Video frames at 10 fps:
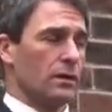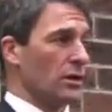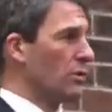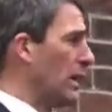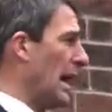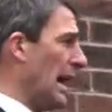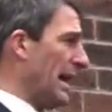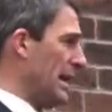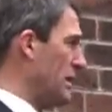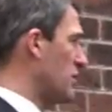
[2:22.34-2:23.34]
You and
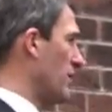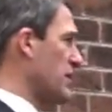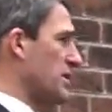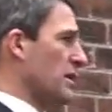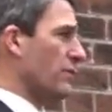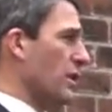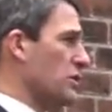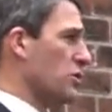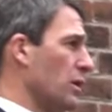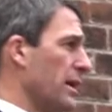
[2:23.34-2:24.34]
I, each of us
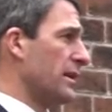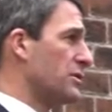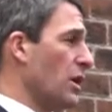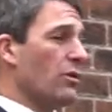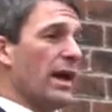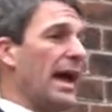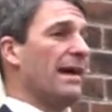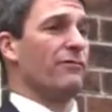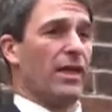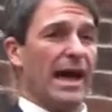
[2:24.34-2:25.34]
individually, don't
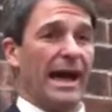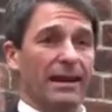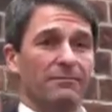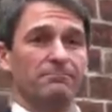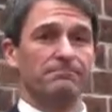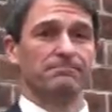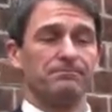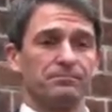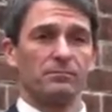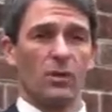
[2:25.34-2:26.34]
have that.
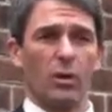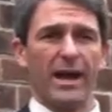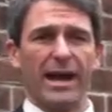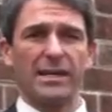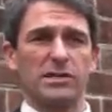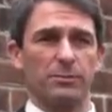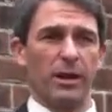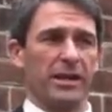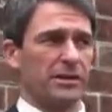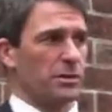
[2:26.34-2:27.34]
The way I
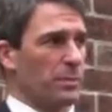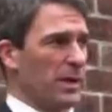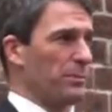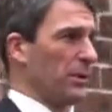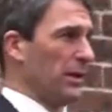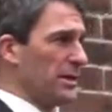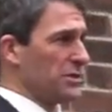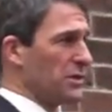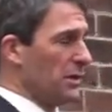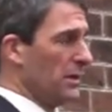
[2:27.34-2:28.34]
explain it to people
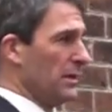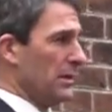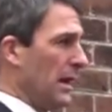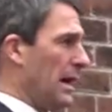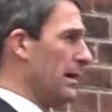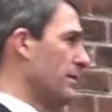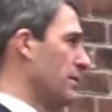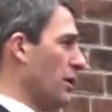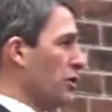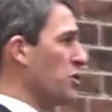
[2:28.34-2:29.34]
is,
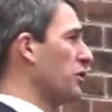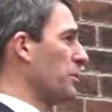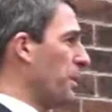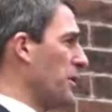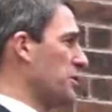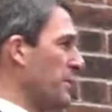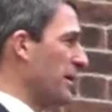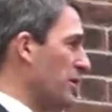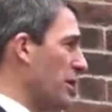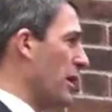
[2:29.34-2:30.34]
you can punch me
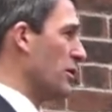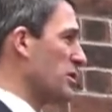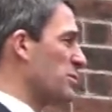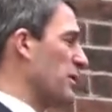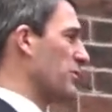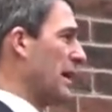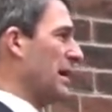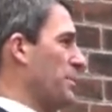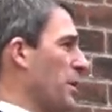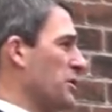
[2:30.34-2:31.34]
in the nose, but you
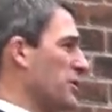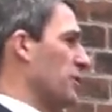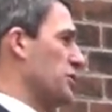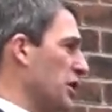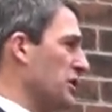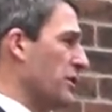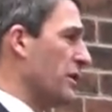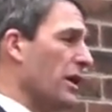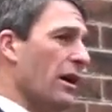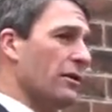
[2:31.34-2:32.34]
can't punch Virginia in
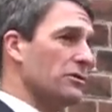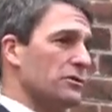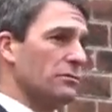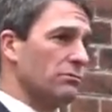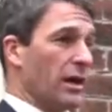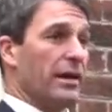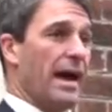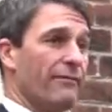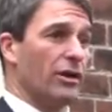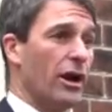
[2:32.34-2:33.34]
the nose. Doesn't
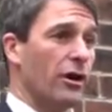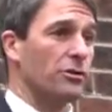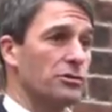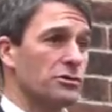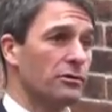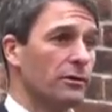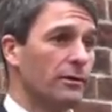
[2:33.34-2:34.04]
have a nose.